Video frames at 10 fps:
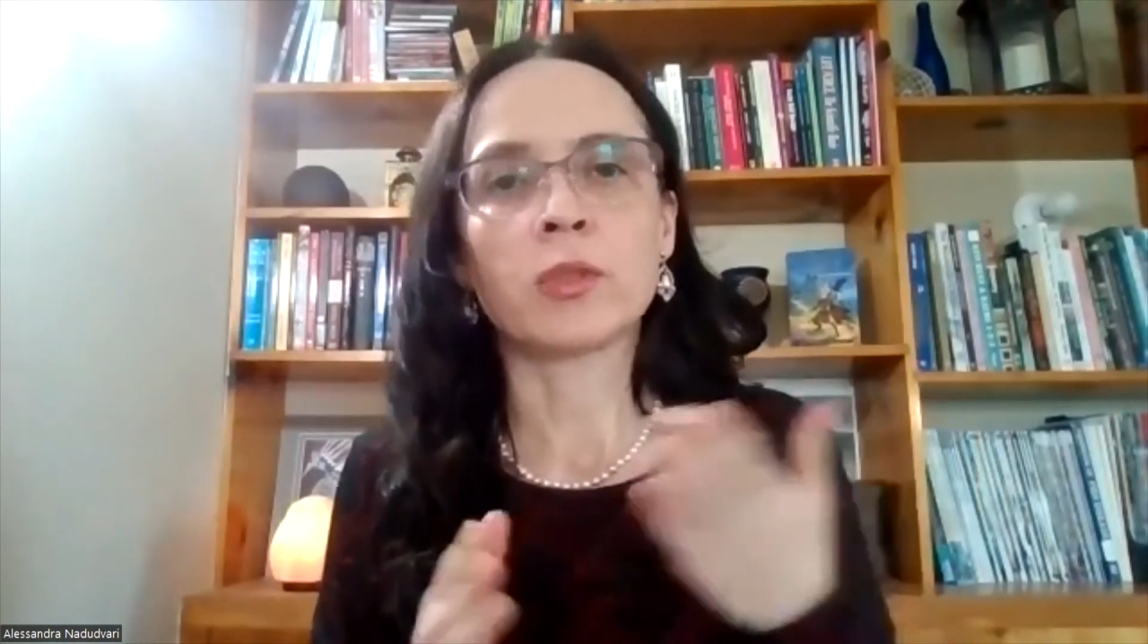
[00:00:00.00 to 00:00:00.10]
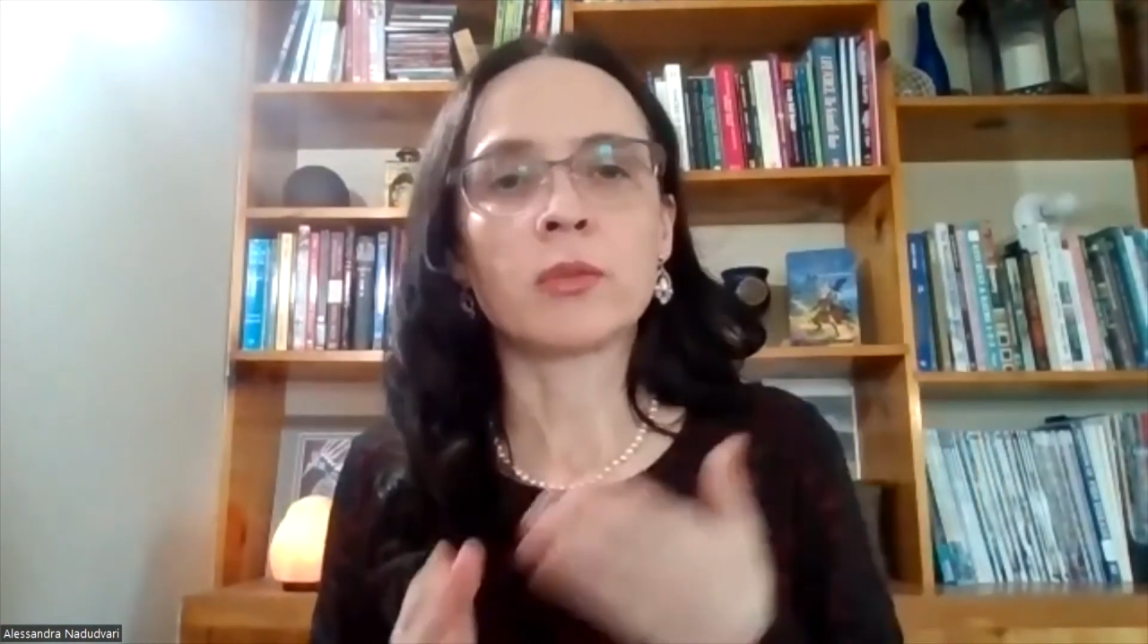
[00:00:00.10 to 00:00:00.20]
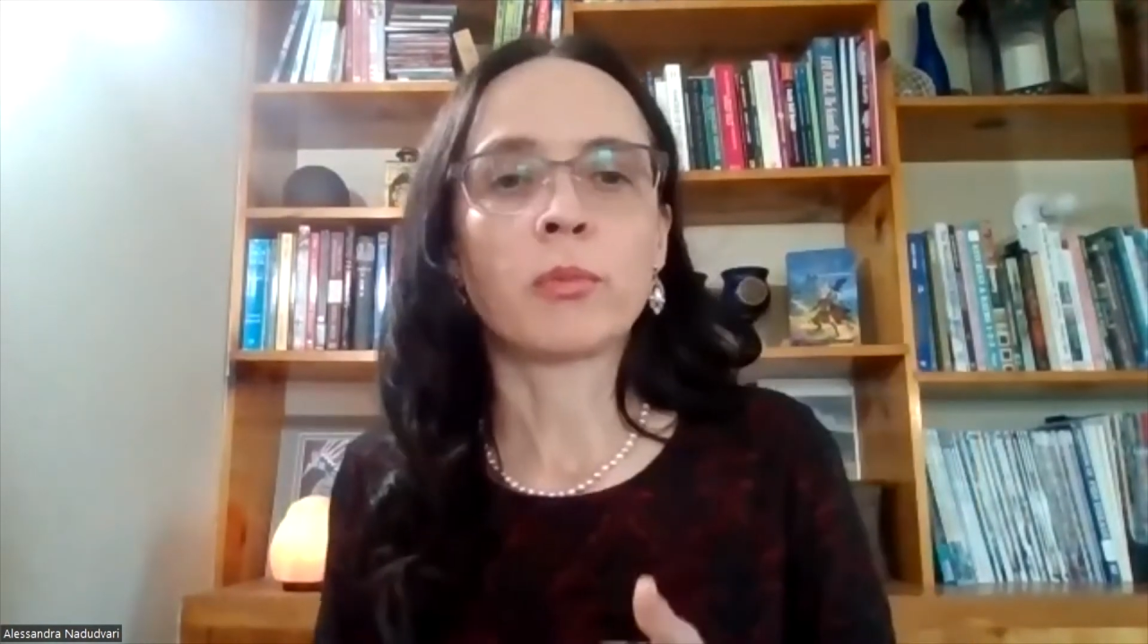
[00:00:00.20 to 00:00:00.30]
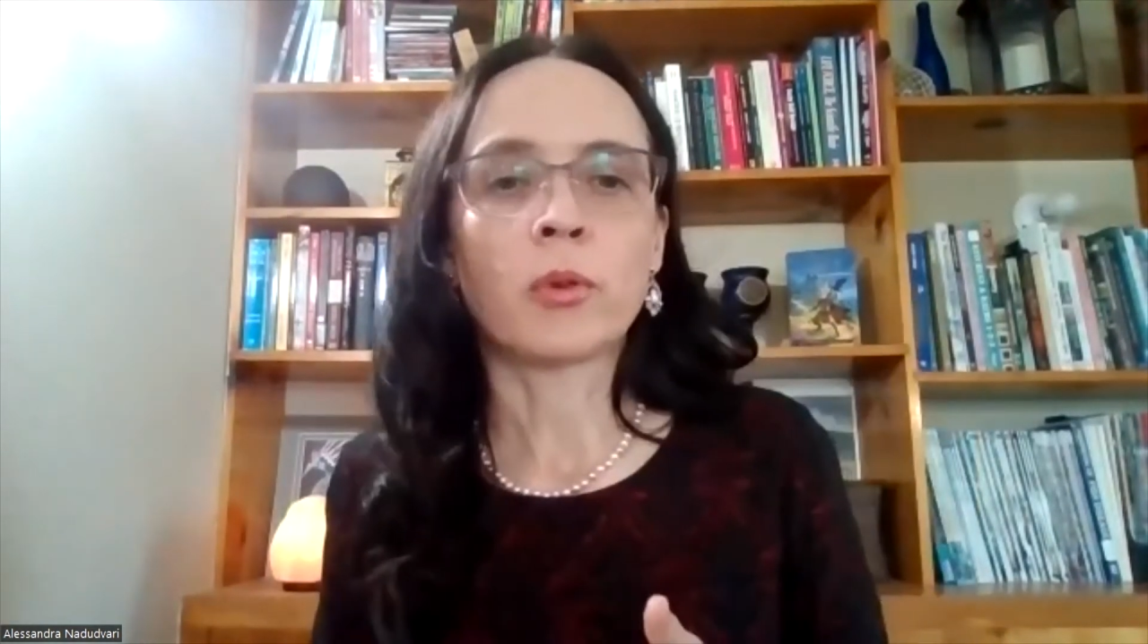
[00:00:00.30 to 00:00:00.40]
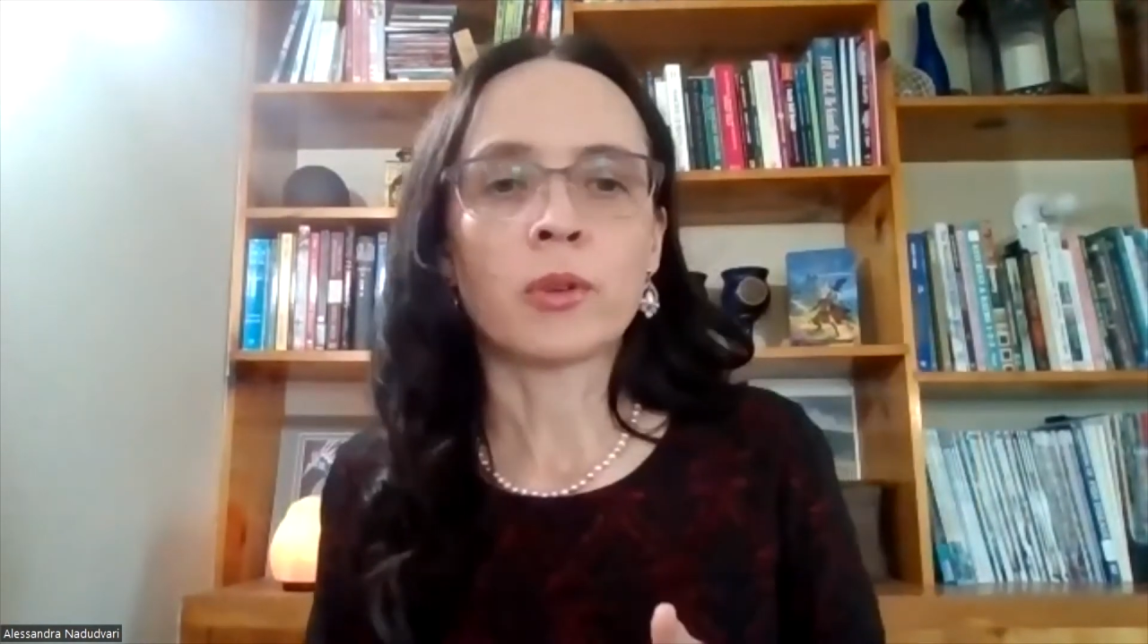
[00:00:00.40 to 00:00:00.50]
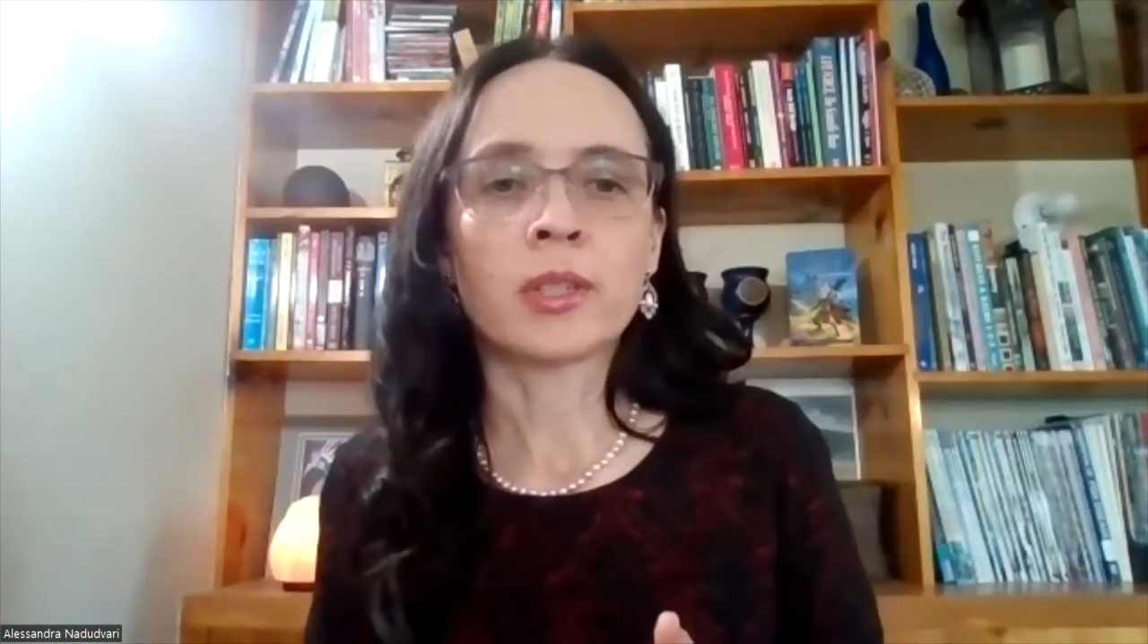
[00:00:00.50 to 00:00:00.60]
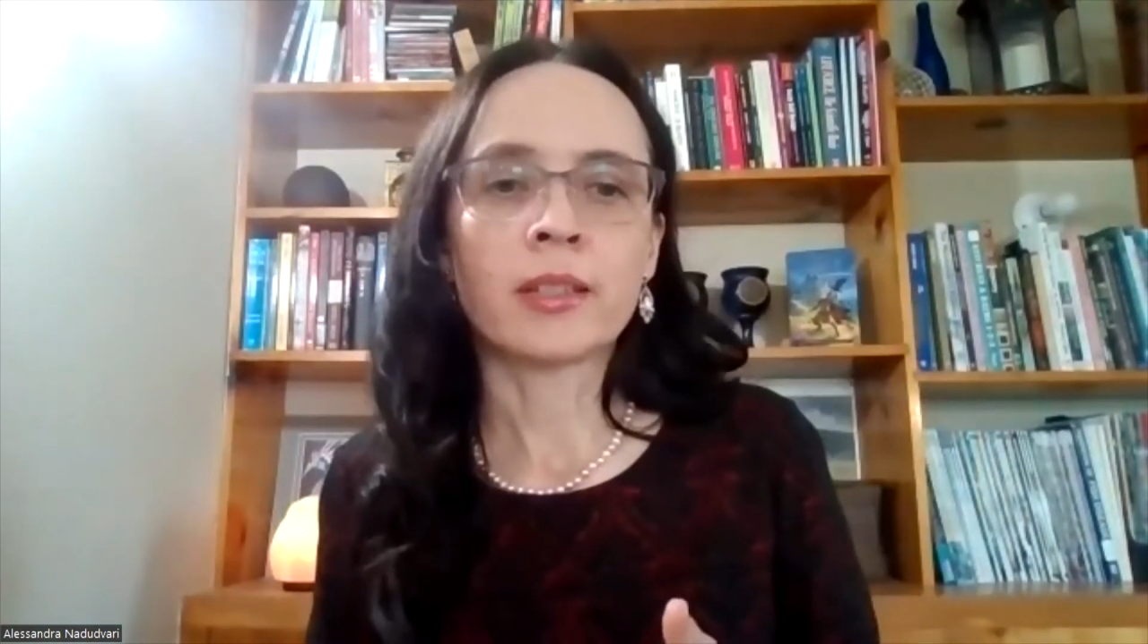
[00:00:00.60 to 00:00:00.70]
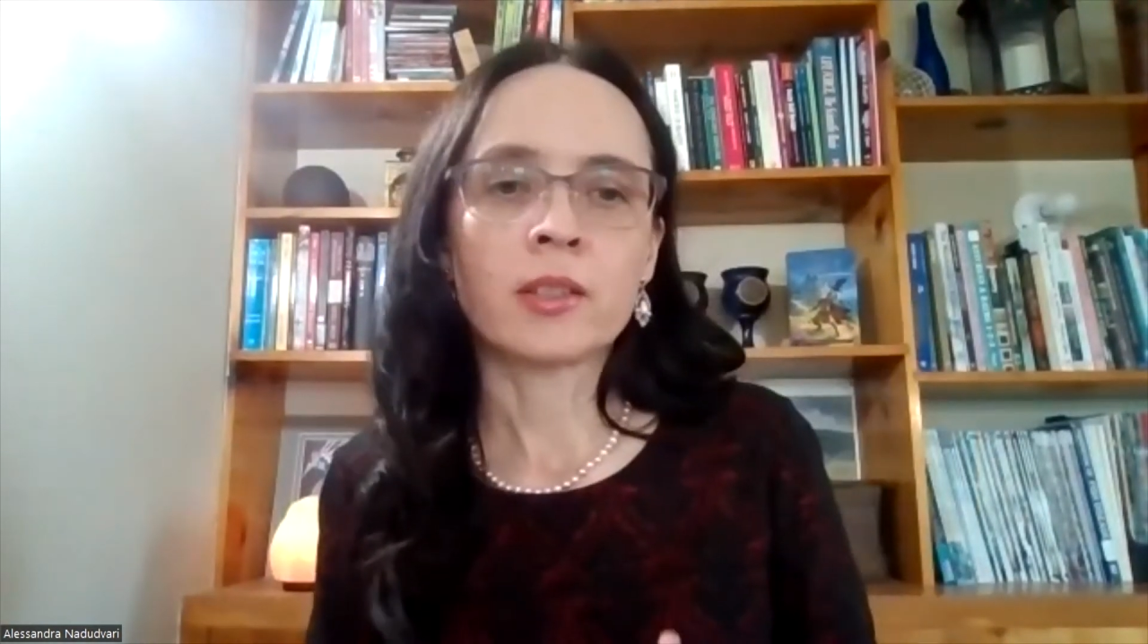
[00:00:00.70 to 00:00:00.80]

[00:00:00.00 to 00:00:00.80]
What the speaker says: who is born at